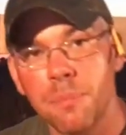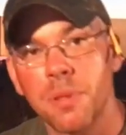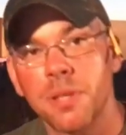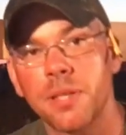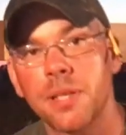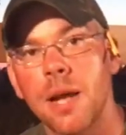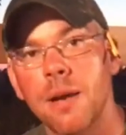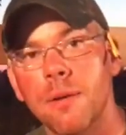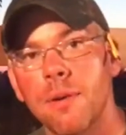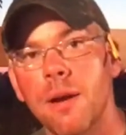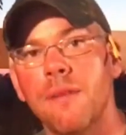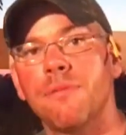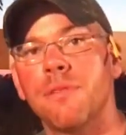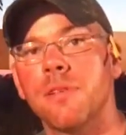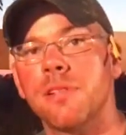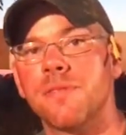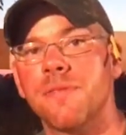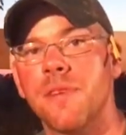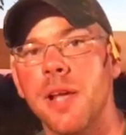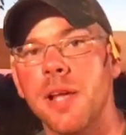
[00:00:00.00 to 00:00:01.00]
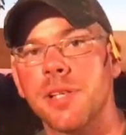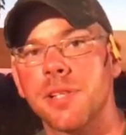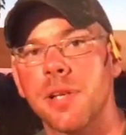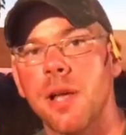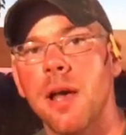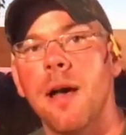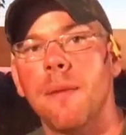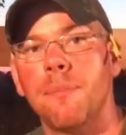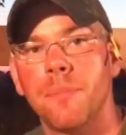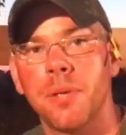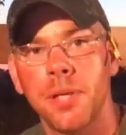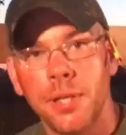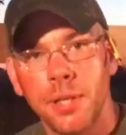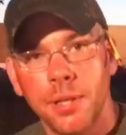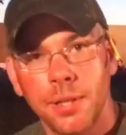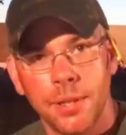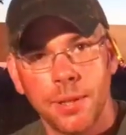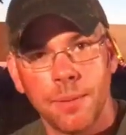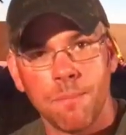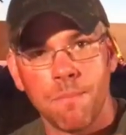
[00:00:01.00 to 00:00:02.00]
you put that reference face up
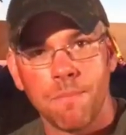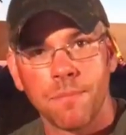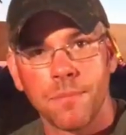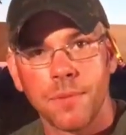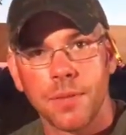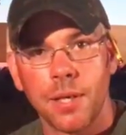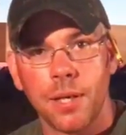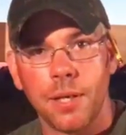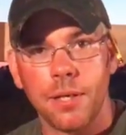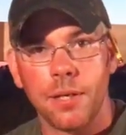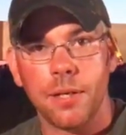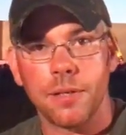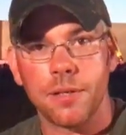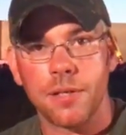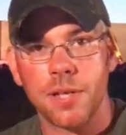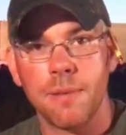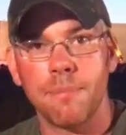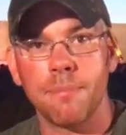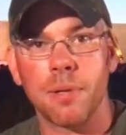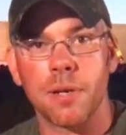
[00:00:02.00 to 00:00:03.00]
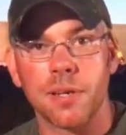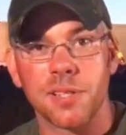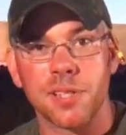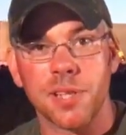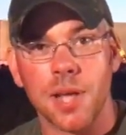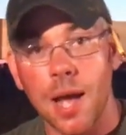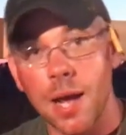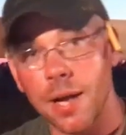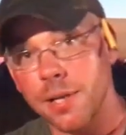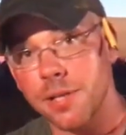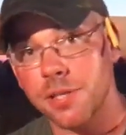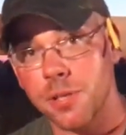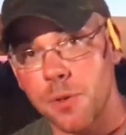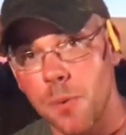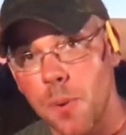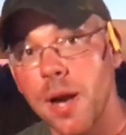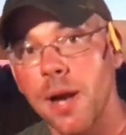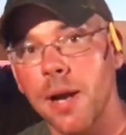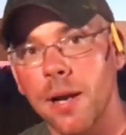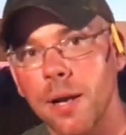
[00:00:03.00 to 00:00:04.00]
and your timber's out of
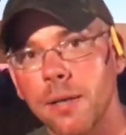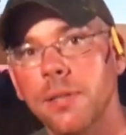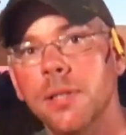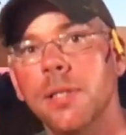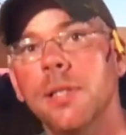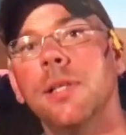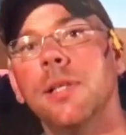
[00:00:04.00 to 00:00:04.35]
square,